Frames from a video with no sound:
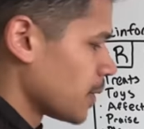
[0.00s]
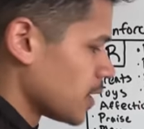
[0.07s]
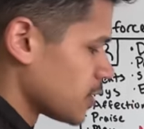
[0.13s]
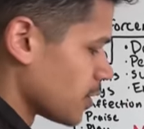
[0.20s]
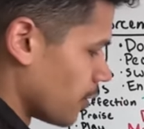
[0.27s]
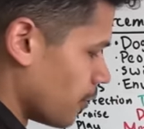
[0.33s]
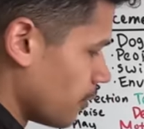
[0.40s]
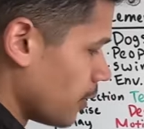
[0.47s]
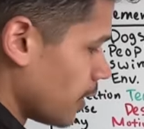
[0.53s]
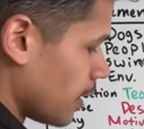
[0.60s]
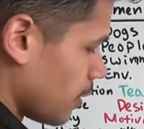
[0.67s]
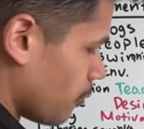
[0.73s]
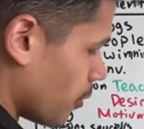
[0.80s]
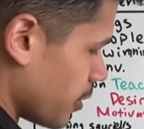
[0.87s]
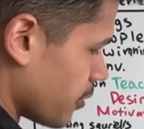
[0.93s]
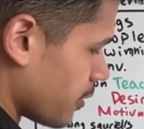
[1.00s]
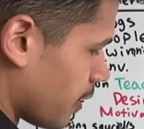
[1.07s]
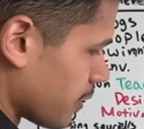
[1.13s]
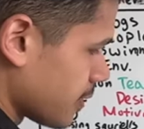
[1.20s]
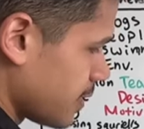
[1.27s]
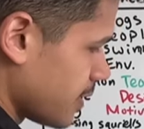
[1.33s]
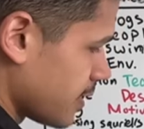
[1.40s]
So, when your
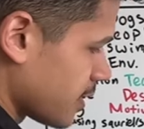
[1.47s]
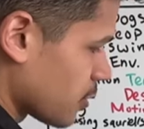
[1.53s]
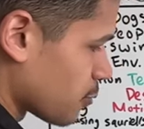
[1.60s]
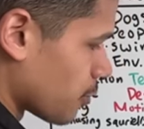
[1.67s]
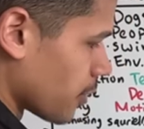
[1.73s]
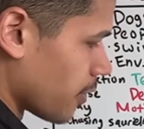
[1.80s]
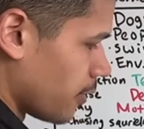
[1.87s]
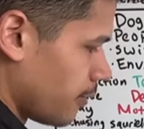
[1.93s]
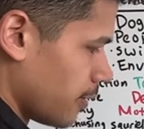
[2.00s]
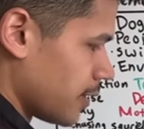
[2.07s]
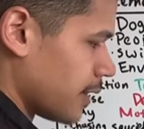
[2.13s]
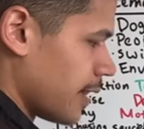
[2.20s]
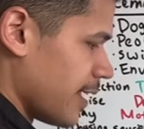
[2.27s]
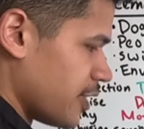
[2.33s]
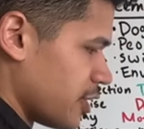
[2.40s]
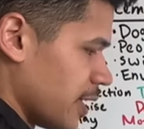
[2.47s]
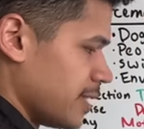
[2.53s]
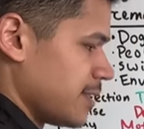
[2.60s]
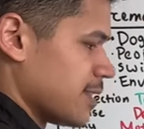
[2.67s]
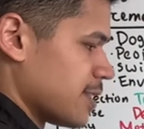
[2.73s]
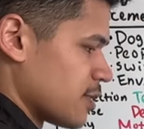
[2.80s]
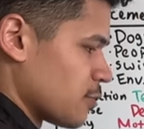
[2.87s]
dog sees a squirrel, they
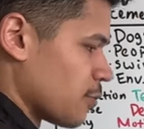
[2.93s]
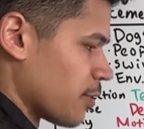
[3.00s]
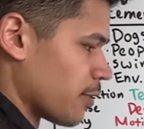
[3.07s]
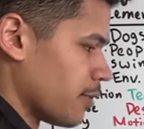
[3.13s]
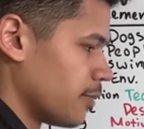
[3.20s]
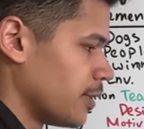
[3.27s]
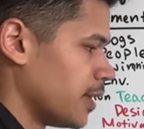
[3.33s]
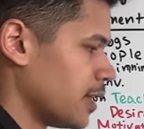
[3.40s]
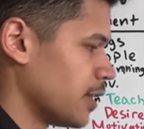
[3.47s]
chase the squirrel.